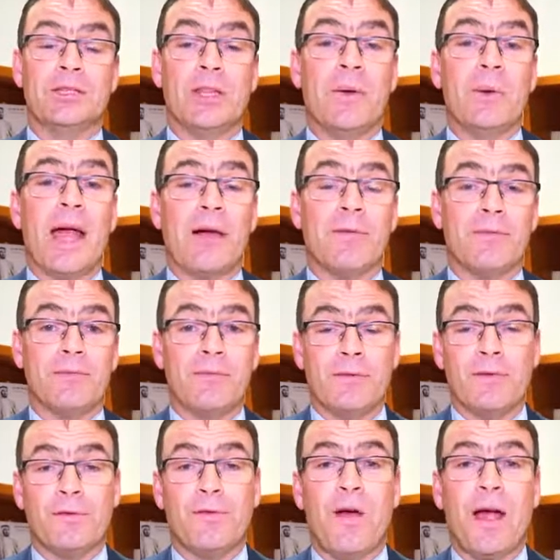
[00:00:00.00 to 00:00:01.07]
So there we have
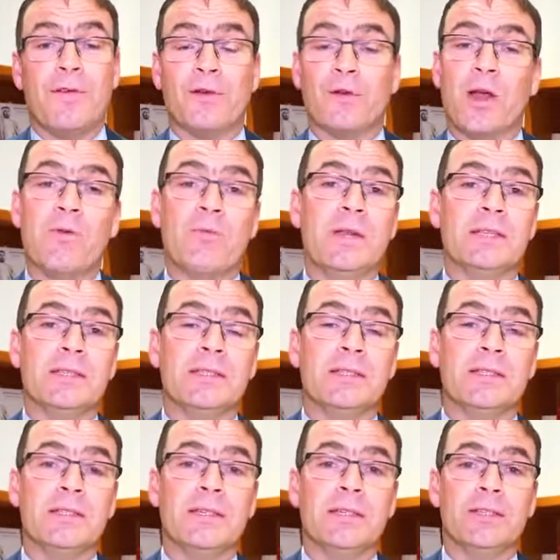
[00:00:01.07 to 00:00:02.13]
5 great
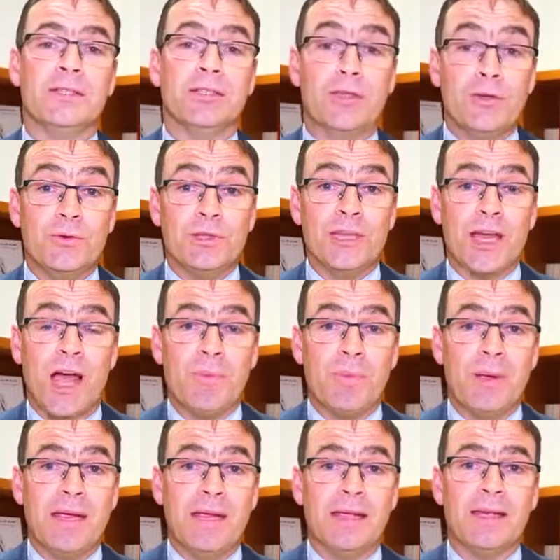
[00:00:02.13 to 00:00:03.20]
reasons to choose the
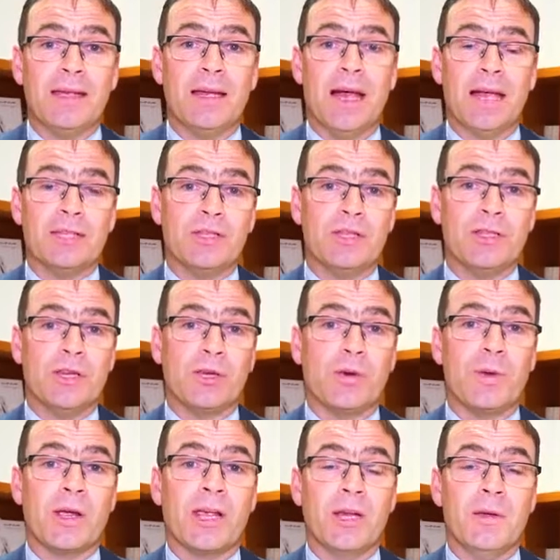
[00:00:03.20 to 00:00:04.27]
IB as the
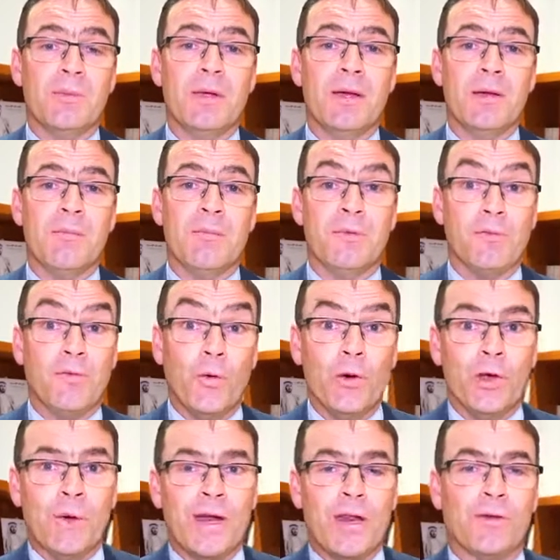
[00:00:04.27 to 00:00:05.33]
curriculum
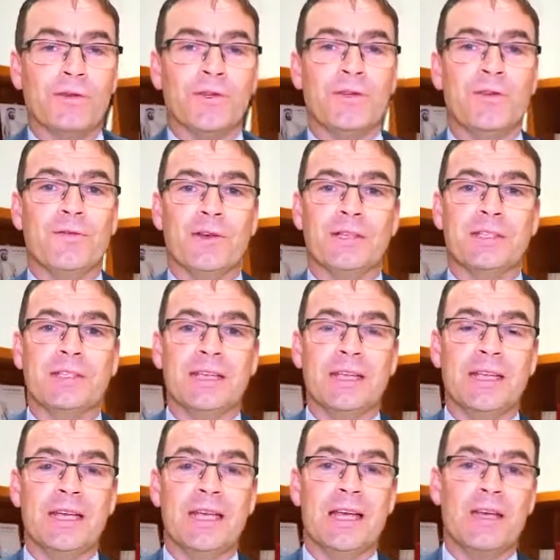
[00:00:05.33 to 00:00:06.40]
before you head off to university.
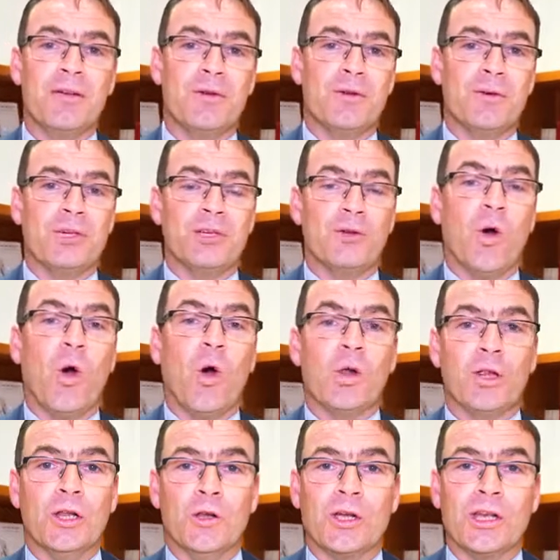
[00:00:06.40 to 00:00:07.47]
We wish you
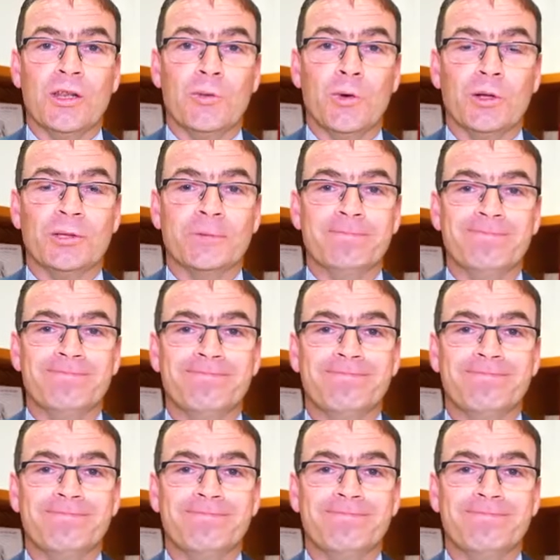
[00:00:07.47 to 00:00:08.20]
all the luck in the world.